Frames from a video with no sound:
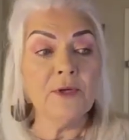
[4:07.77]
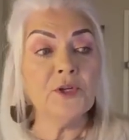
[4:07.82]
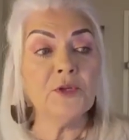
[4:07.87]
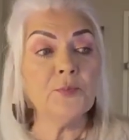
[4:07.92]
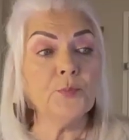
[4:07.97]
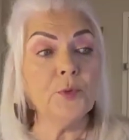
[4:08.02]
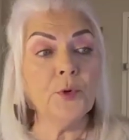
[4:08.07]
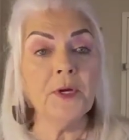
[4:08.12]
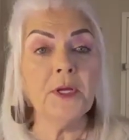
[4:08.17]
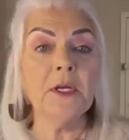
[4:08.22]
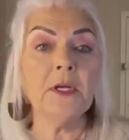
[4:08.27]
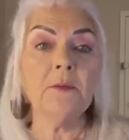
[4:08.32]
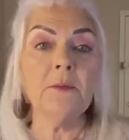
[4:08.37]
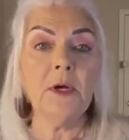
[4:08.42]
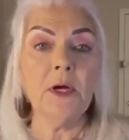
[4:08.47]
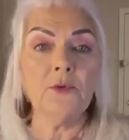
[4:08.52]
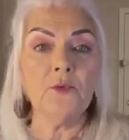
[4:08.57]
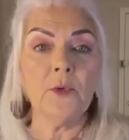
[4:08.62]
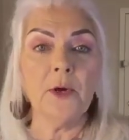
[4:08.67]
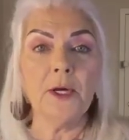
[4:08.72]
I'm just printing them
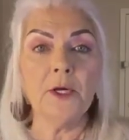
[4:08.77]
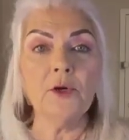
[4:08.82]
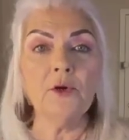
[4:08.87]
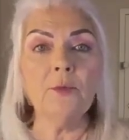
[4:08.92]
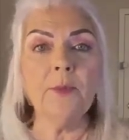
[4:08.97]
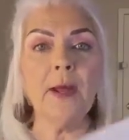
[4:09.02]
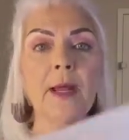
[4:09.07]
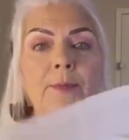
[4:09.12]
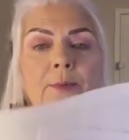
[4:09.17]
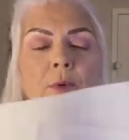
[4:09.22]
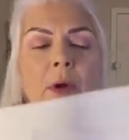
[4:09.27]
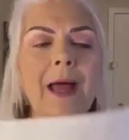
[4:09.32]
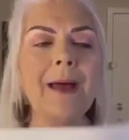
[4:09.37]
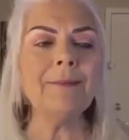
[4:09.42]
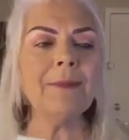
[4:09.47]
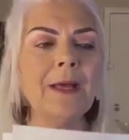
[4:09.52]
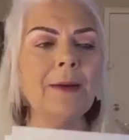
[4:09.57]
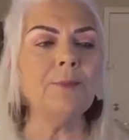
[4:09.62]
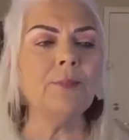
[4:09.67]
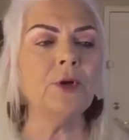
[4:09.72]
on regular paper.
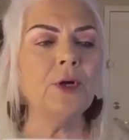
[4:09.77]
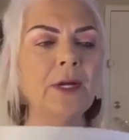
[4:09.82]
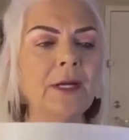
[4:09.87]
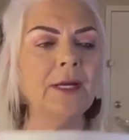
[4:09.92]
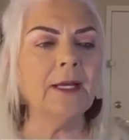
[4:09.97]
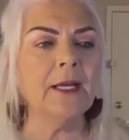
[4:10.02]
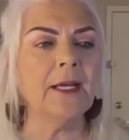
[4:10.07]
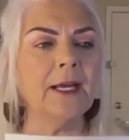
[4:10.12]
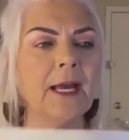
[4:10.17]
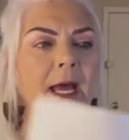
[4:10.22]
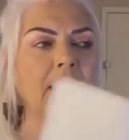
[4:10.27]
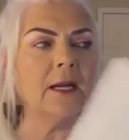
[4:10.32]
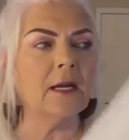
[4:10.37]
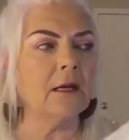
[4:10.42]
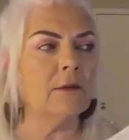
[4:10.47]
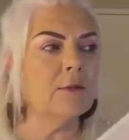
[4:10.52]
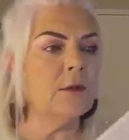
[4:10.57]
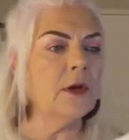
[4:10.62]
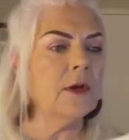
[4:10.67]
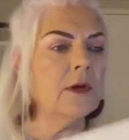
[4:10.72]
I'm not putting any kind